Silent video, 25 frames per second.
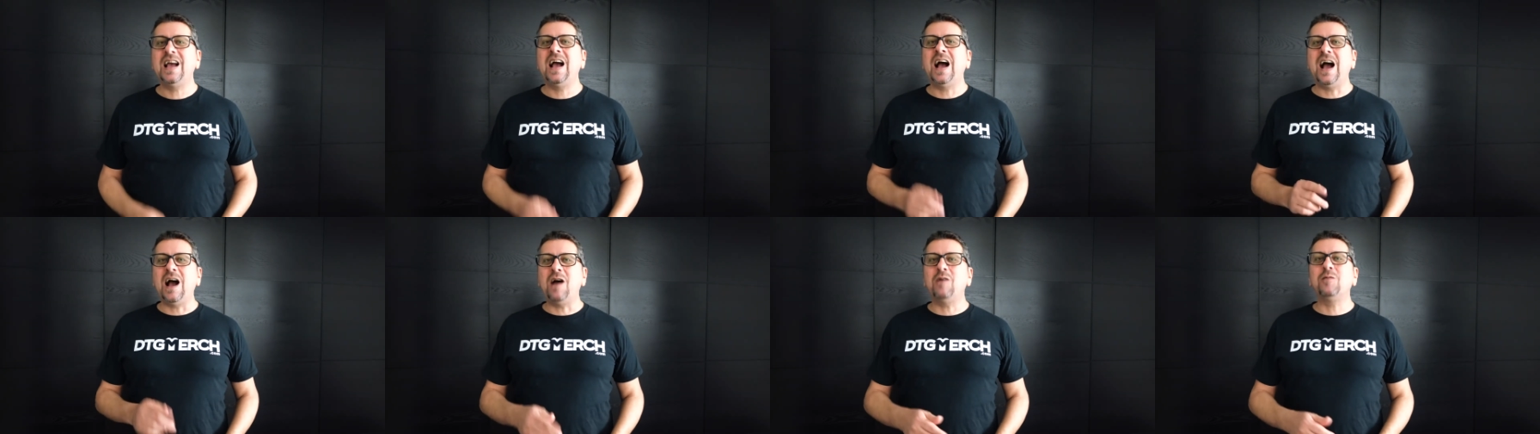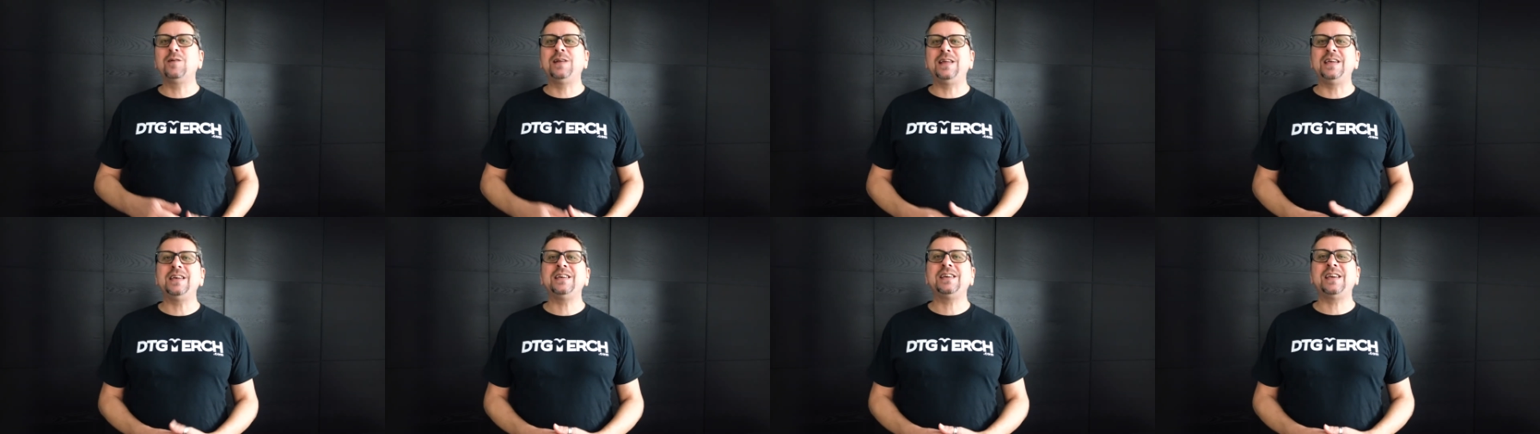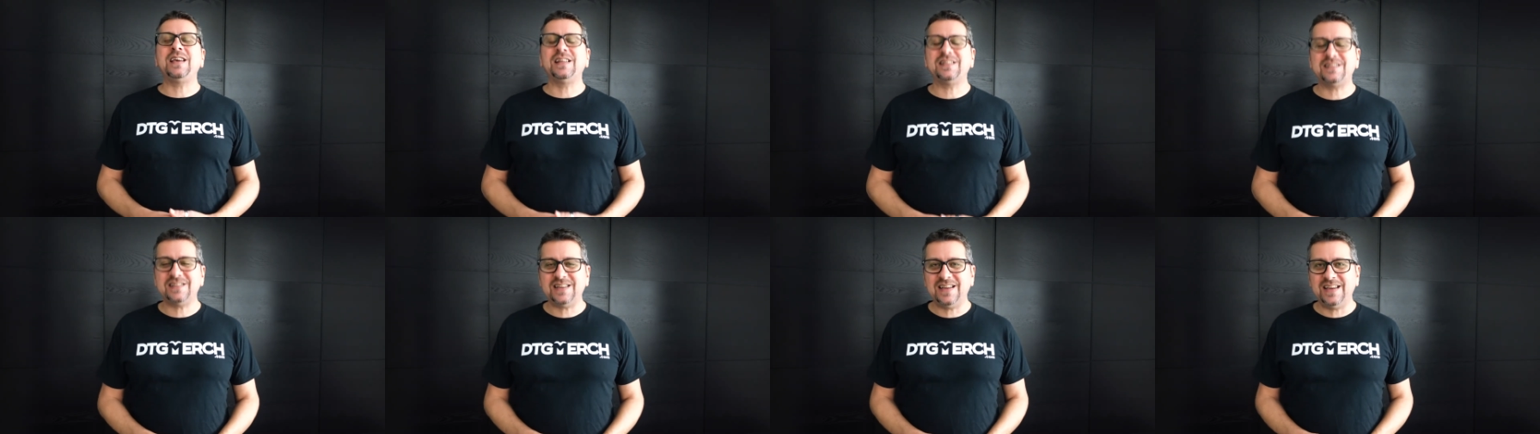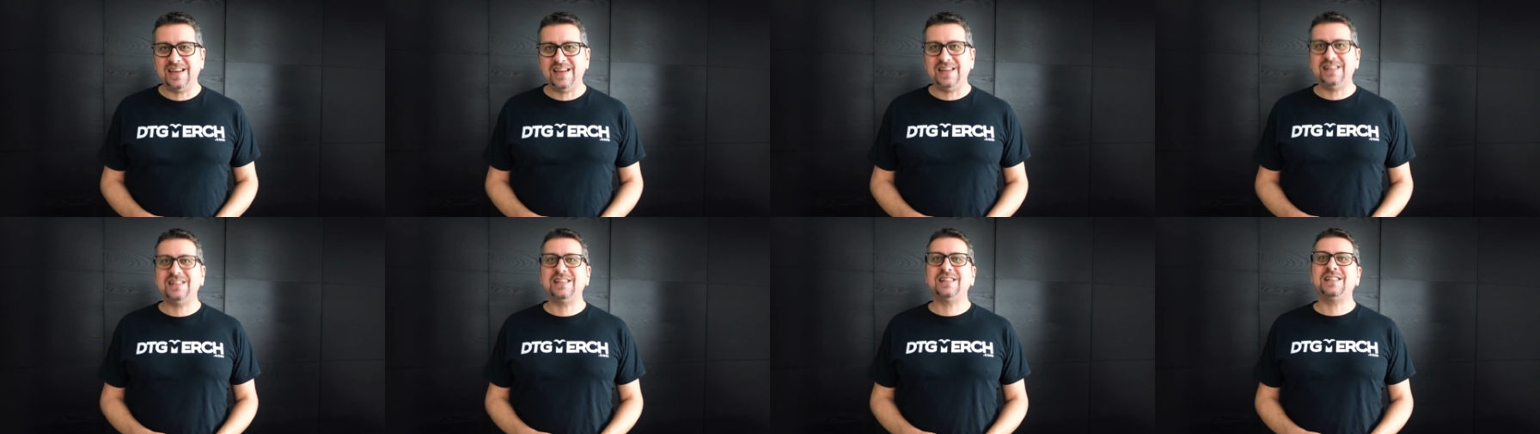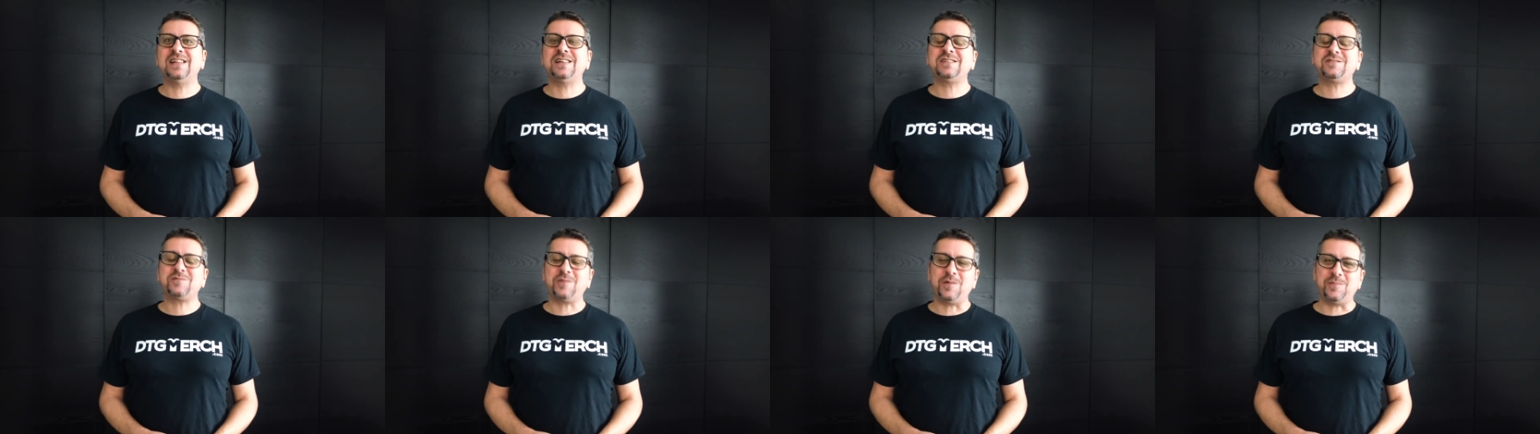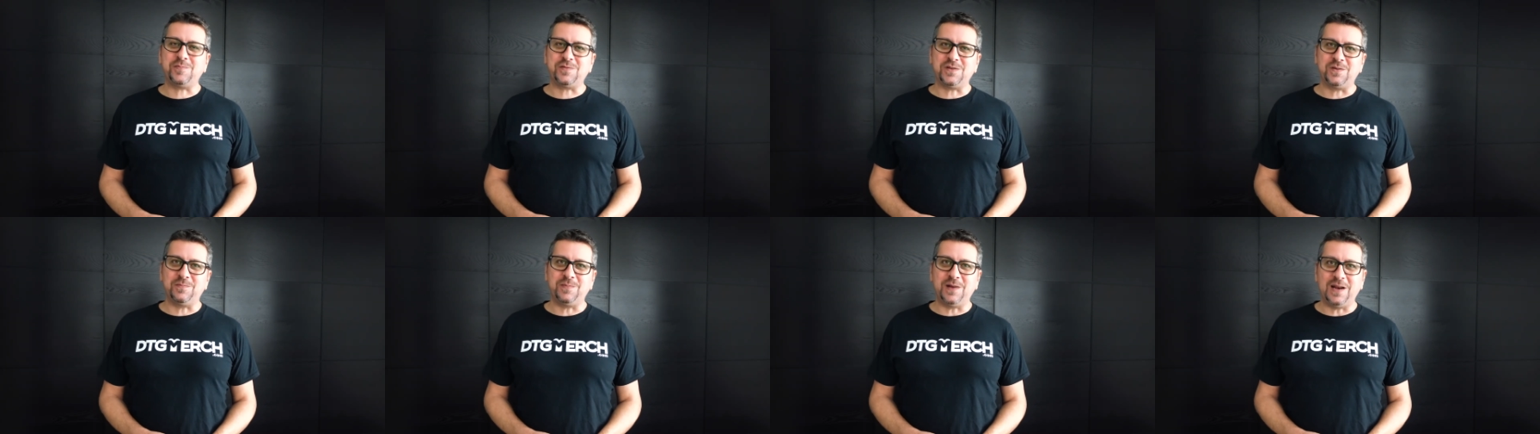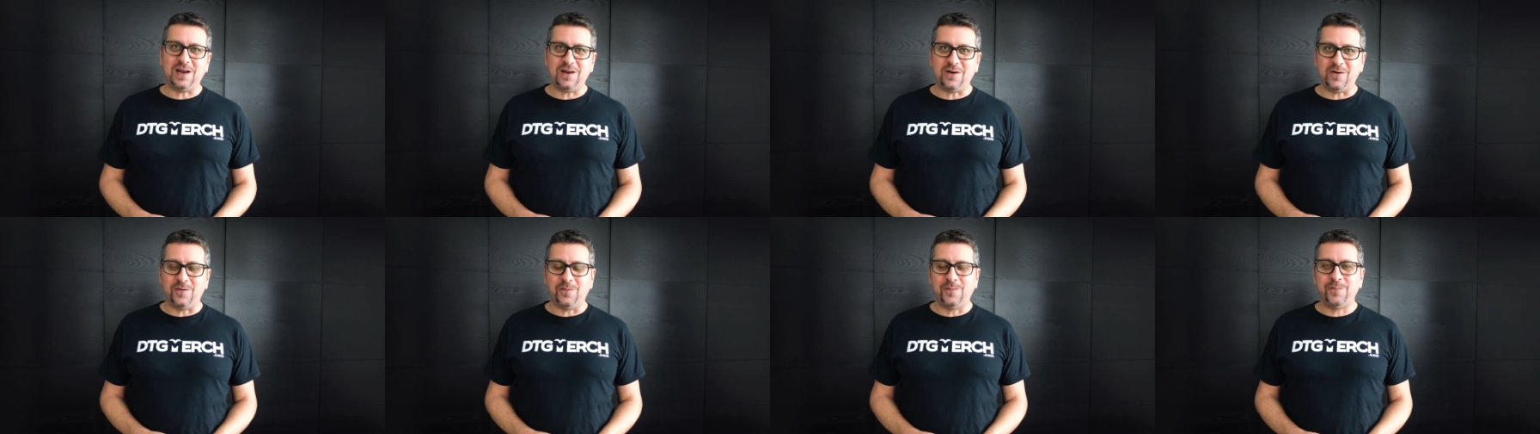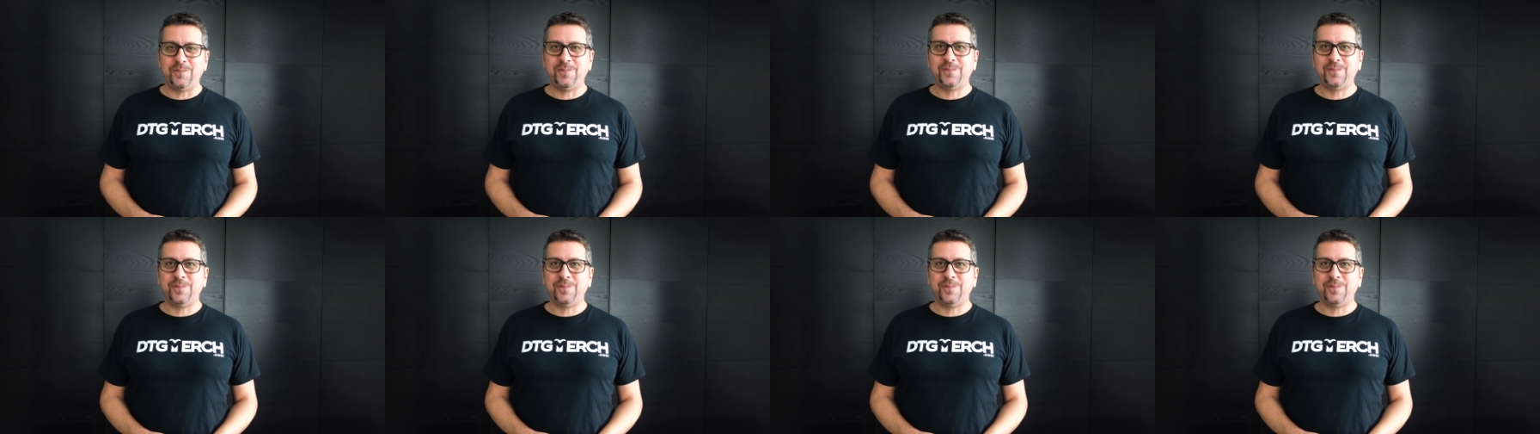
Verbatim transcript: I'll link it in the description below.